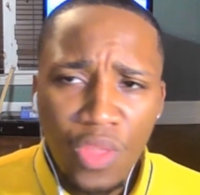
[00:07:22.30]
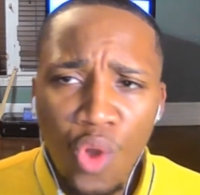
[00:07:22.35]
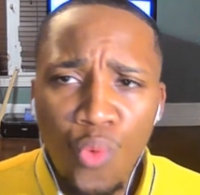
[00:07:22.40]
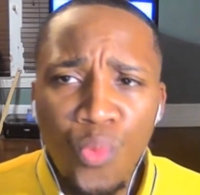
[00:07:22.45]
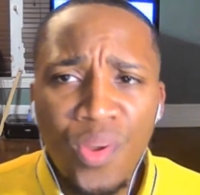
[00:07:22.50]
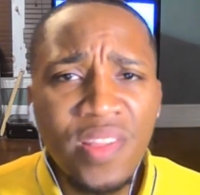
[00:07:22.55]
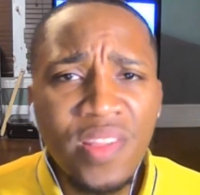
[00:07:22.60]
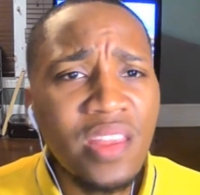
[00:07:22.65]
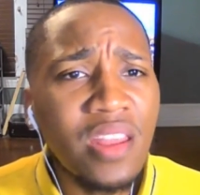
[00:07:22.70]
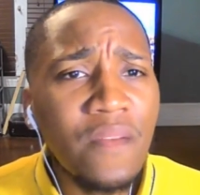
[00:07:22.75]

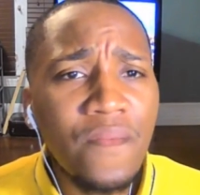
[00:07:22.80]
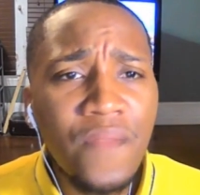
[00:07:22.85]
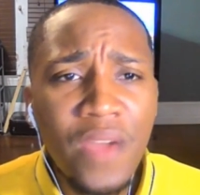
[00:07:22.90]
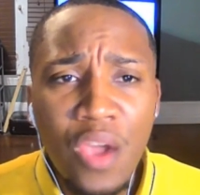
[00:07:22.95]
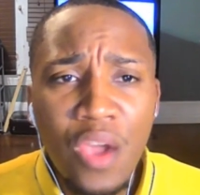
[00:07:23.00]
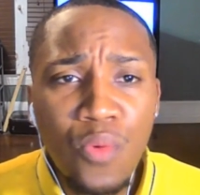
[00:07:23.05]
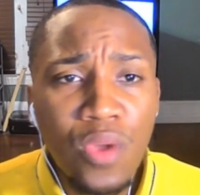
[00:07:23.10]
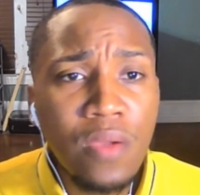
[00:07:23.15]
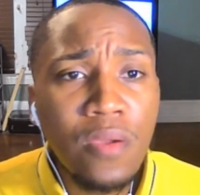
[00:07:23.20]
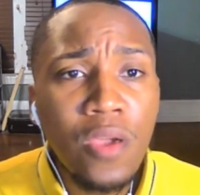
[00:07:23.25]
was in a
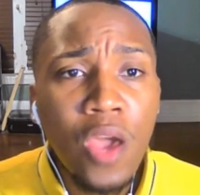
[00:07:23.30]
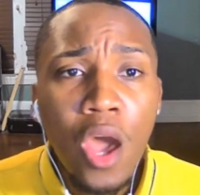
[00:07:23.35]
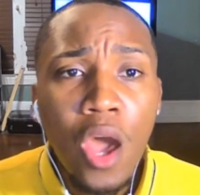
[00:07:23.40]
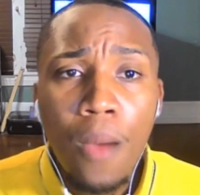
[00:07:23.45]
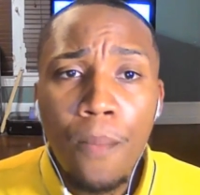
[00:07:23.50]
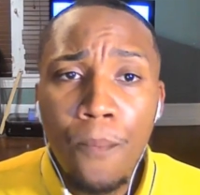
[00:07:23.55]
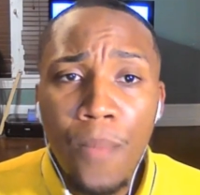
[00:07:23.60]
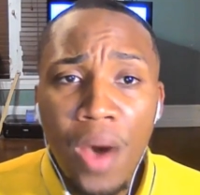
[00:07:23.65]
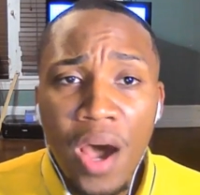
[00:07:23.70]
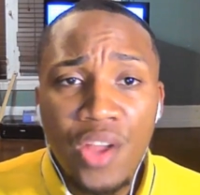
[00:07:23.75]
very
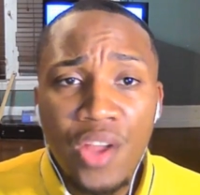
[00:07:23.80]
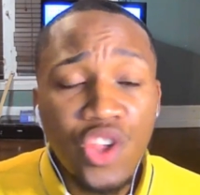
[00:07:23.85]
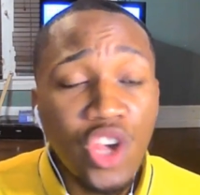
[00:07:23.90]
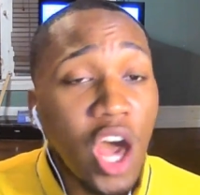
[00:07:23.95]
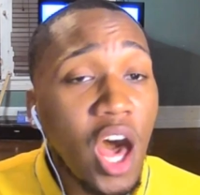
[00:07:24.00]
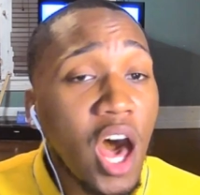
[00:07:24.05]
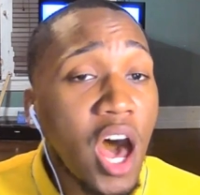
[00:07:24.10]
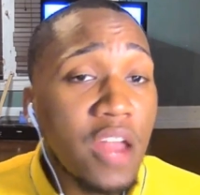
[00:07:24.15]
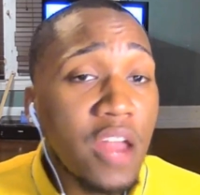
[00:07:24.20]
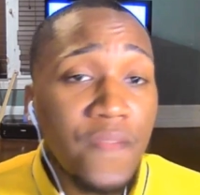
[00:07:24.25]
much
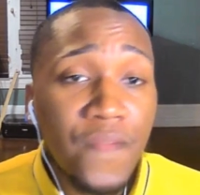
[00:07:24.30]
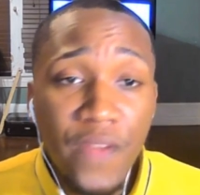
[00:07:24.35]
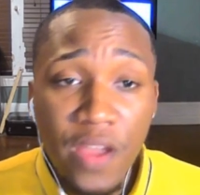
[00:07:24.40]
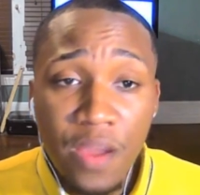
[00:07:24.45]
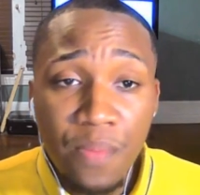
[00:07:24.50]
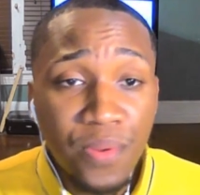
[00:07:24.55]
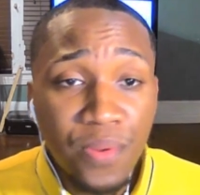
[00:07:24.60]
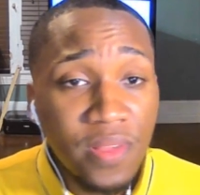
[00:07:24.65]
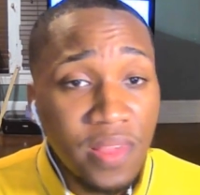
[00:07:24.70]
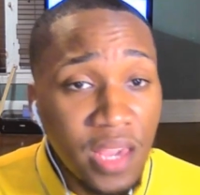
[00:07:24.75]
unfair
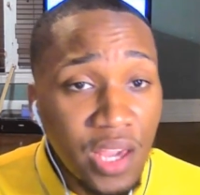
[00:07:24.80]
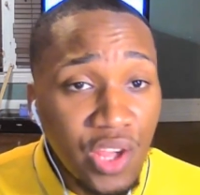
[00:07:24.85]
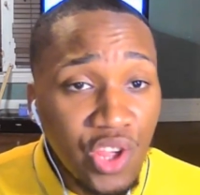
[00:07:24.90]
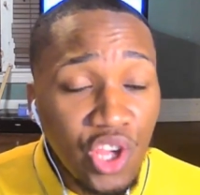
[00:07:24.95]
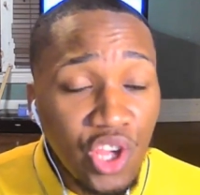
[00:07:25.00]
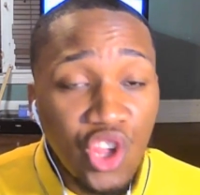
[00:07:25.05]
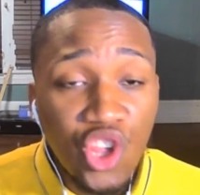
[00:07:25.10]
position.